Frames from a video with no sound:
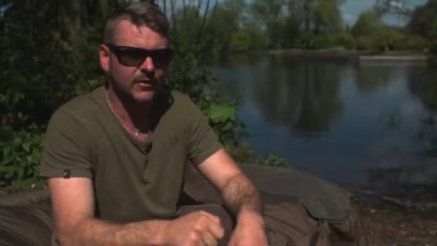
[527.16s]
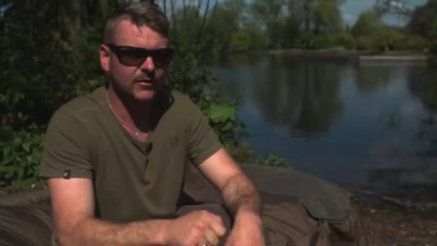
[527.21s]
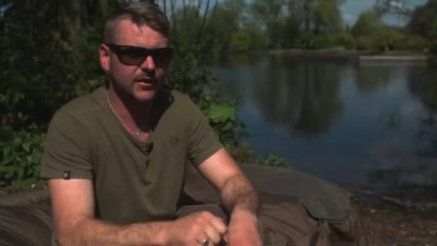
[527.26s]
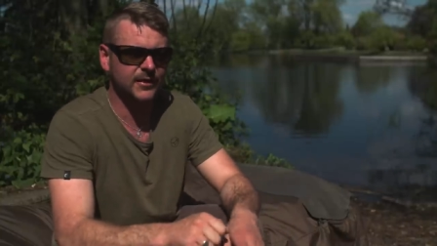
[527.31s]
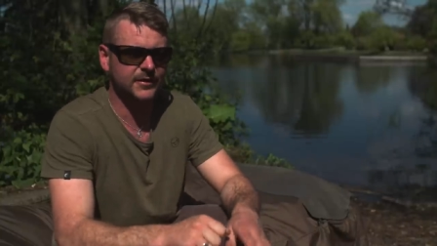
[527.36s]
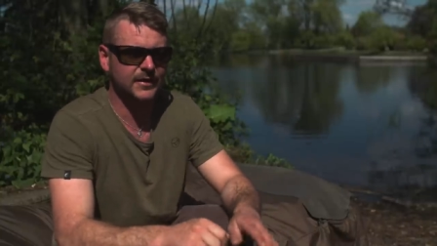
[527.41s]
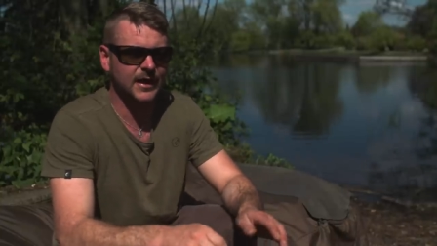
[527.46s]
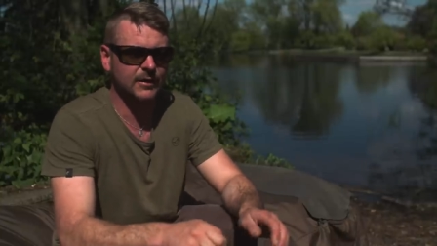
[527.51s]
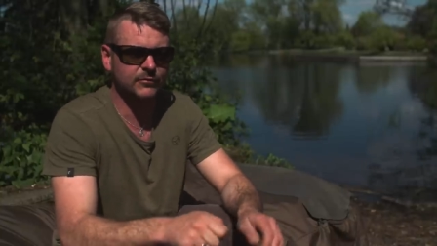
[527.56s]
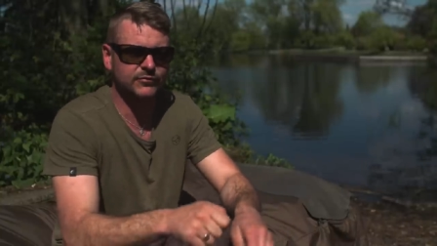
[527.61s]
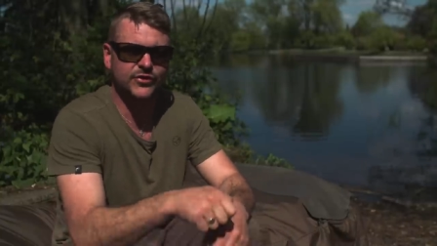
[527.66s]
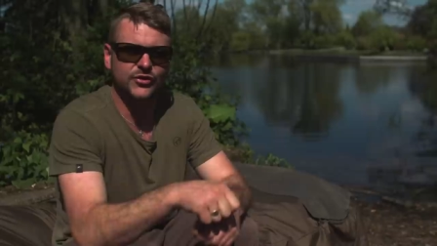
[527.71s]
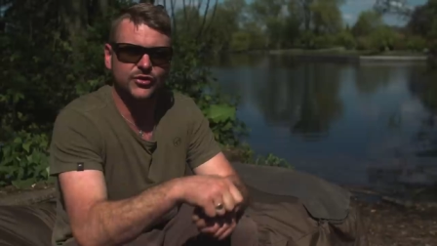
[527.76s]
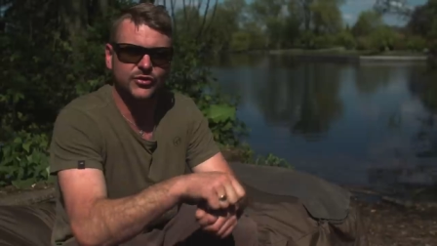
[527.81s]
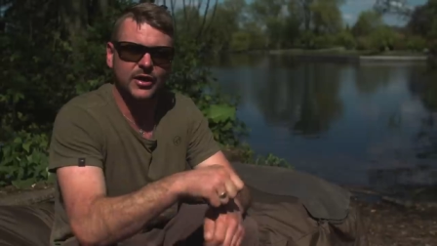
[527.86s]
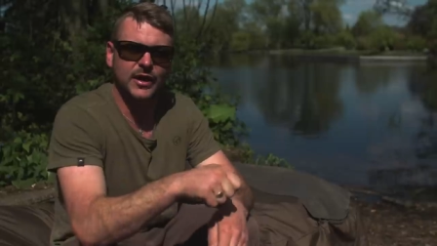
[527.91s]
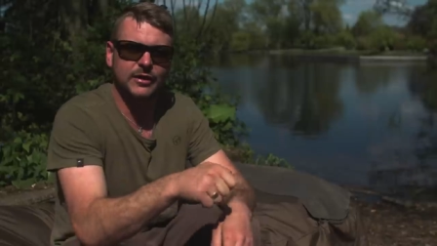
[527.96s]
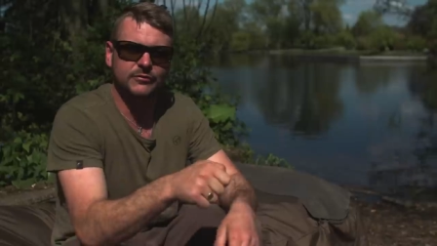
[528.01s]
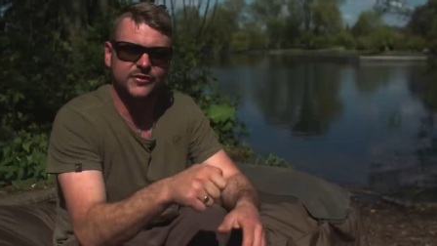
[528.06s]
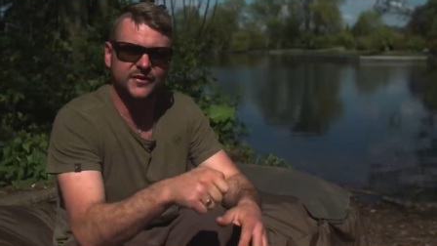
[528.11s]
like how
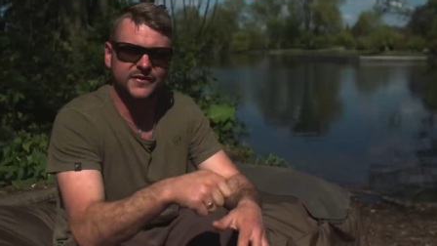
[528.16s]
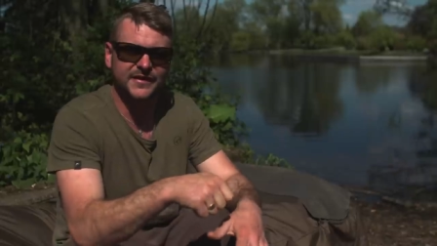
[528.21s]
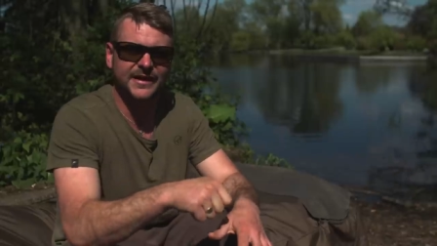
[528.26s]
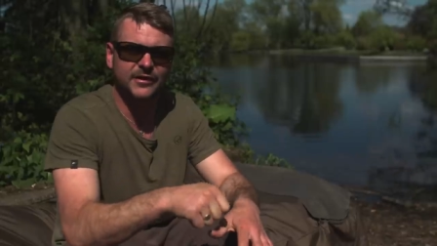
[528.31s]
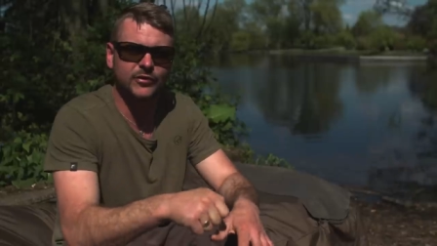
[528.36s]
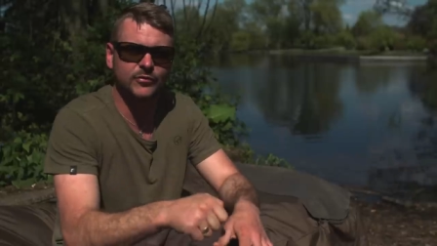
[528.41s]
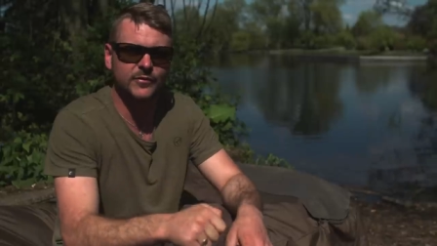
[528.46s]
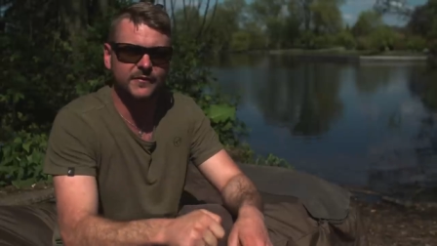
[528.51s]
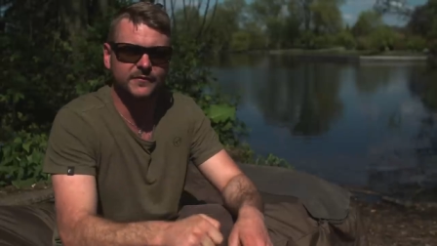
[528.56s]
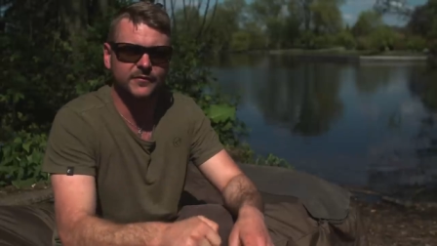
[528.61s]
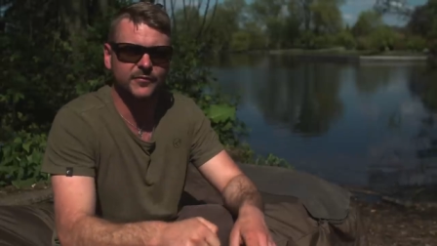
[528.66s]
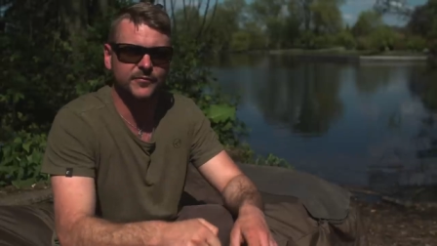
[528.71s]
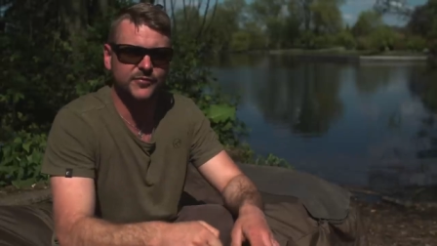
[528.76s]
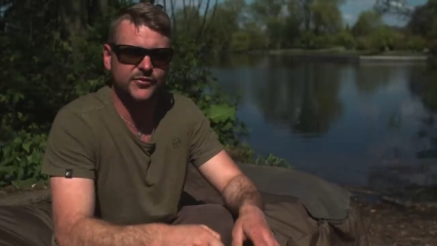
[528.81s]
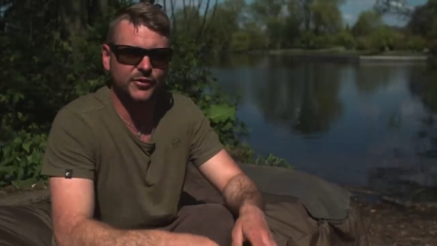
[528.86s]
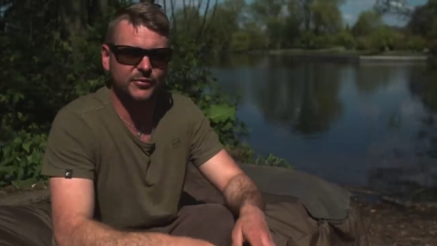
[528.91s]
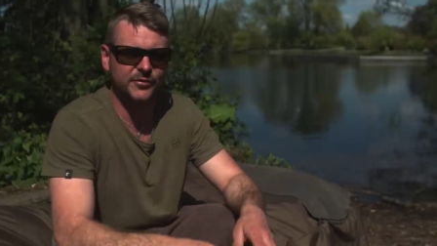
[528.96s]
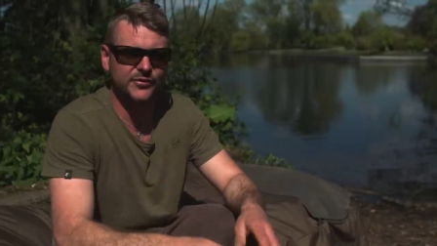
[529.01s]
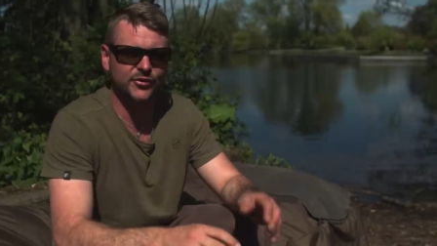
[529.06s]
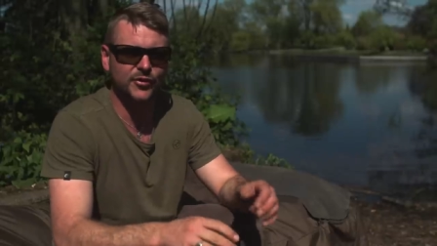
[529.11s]
to how to deal with them.
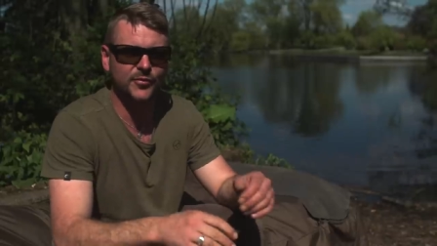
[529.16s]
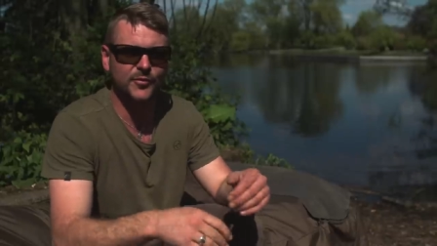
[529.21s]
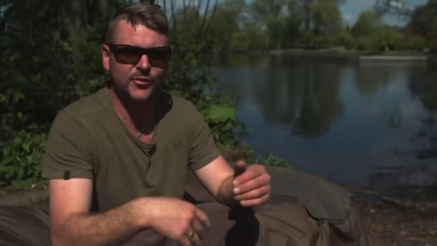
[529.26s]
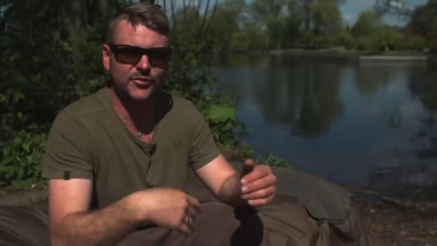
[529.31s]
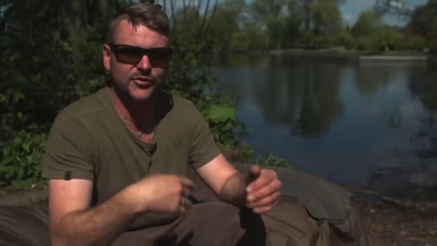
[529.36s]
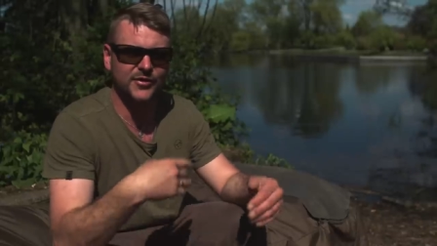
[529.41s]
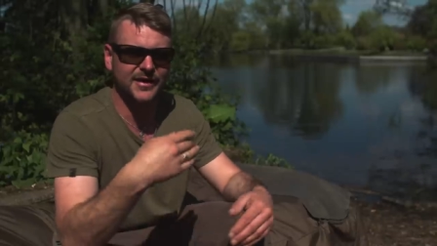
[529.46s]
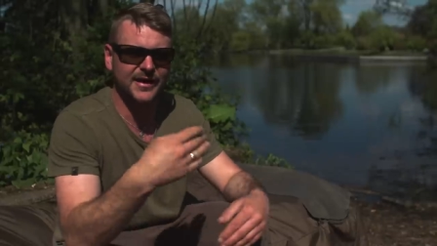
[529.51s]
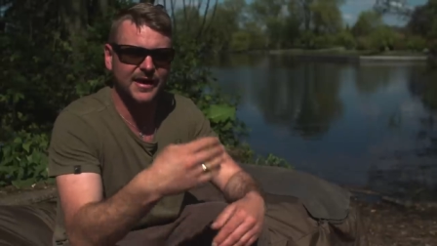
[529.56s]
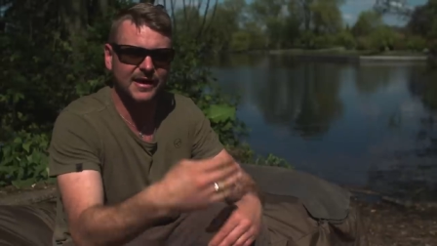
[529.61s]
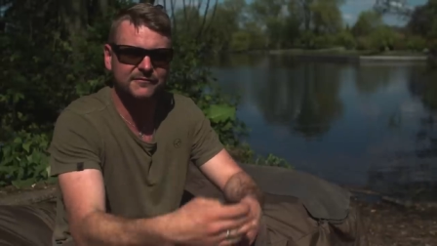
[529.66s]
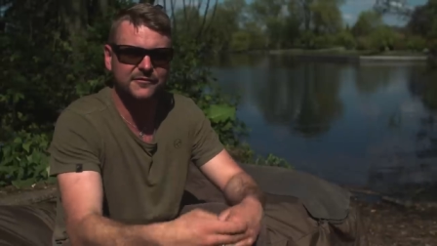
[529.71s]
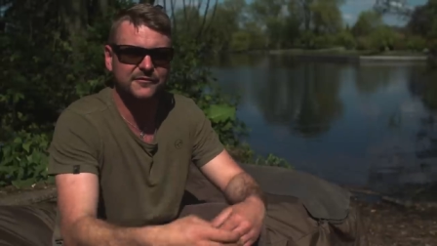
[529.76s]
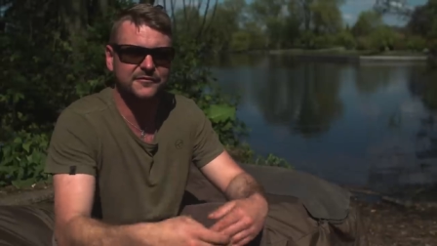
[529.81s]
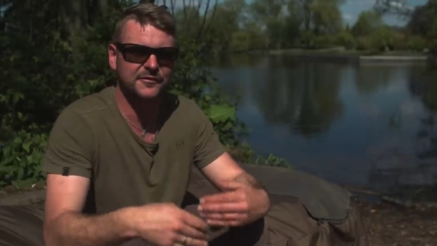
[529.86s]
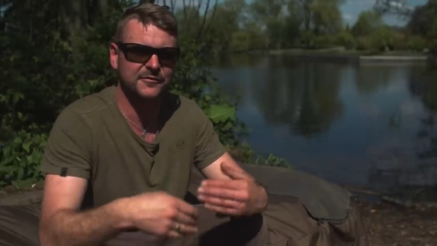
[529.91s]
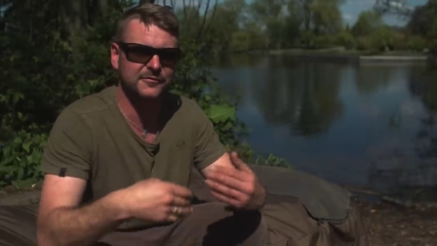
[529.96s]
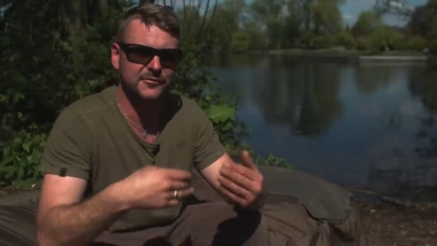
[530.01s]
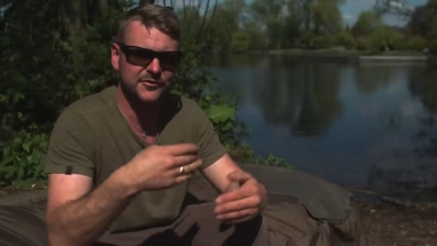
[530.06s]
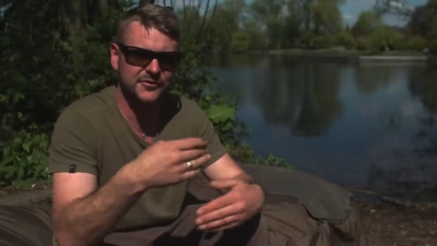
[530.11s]
So it was almost like
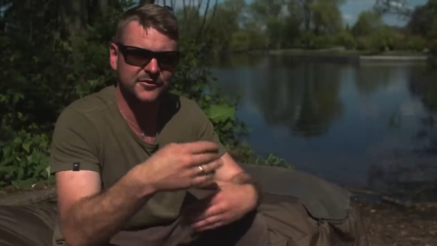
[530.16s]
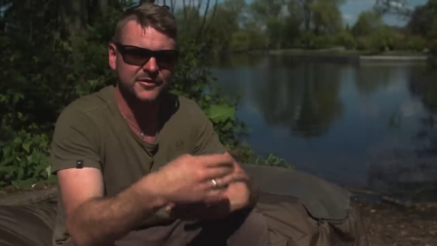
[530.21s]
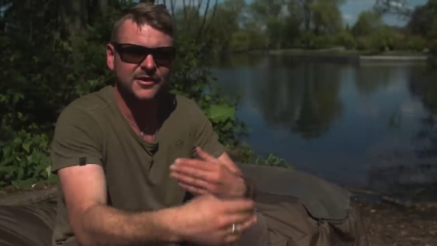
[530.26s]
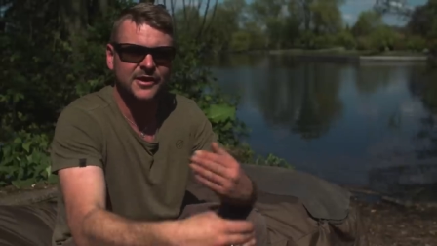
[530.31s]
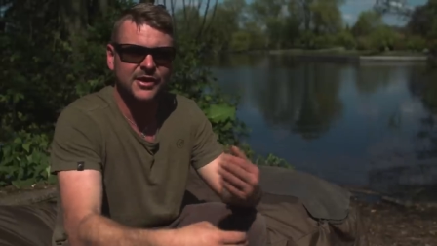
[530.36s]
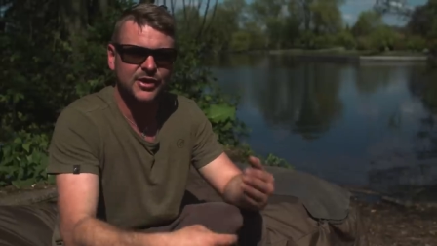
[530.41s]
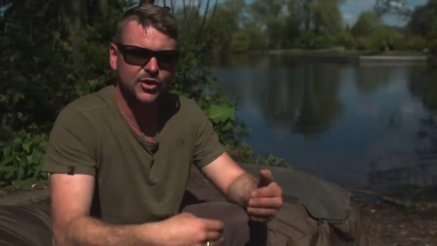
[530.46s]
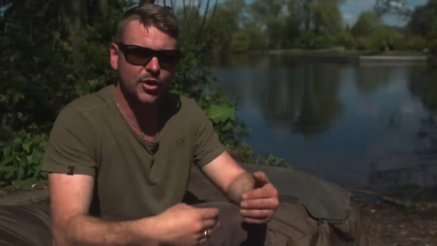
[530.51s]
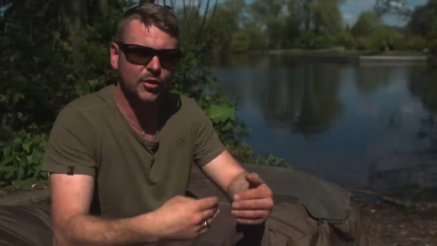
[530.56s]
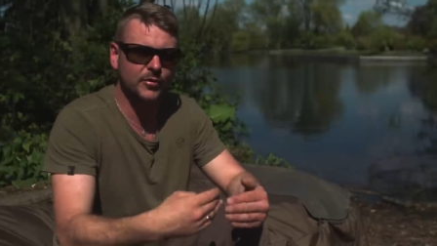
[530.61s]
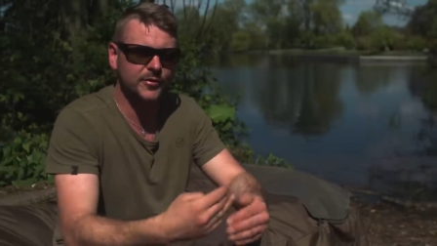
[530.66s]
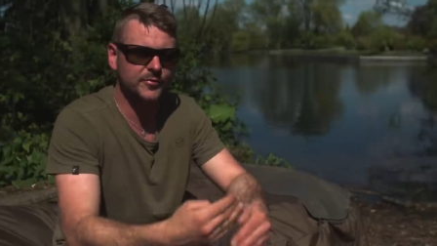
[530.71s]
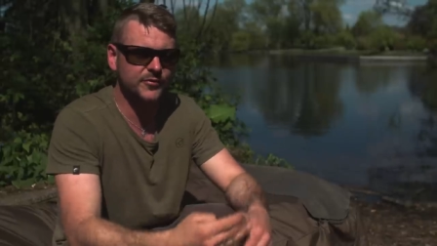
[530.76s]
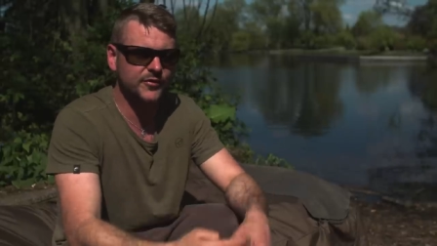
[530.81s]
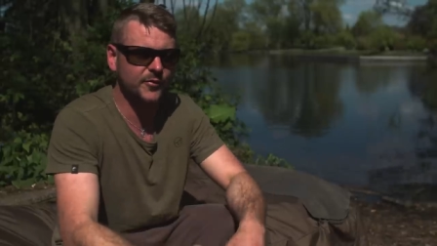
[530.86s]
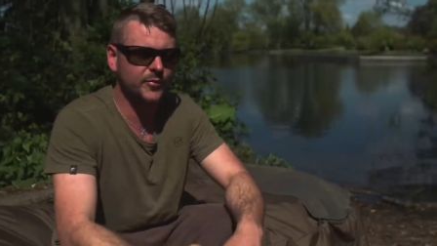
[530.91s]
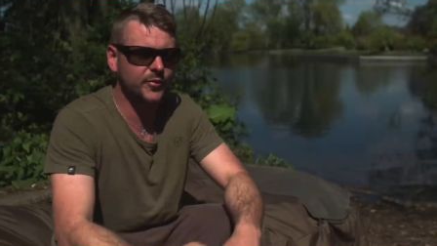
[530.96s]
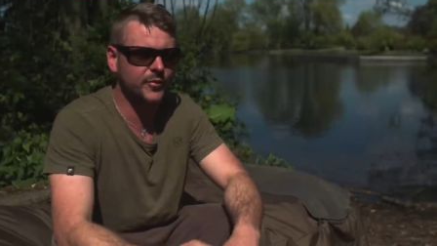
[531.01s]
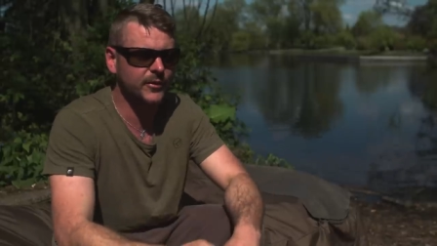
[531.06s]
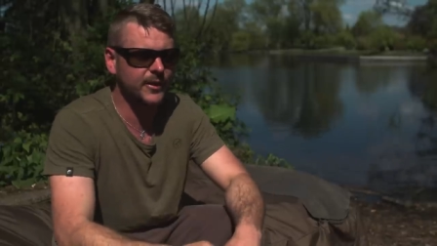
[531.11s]
everything was going
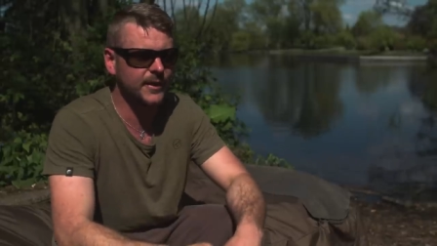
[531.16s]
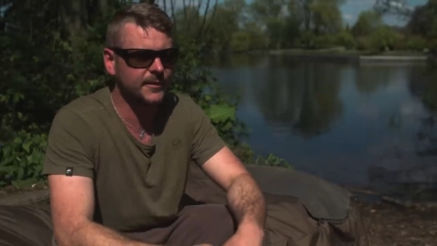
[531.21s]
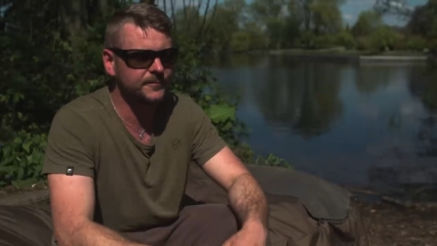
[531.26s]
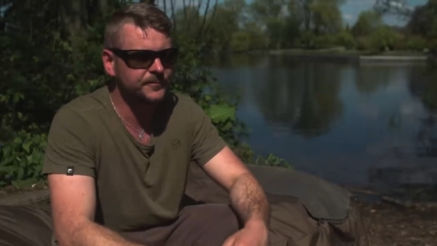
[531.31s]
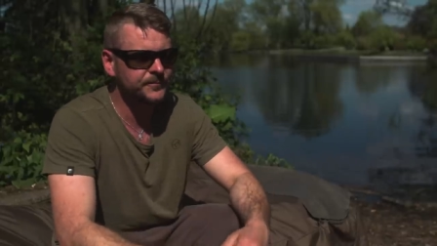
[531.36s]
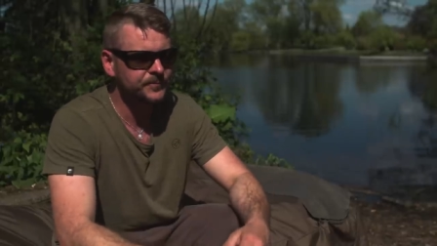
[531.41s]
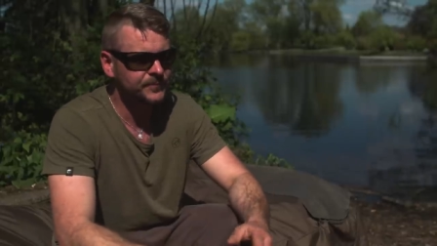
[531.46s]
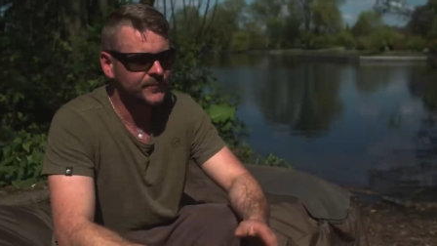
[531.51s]
to plan.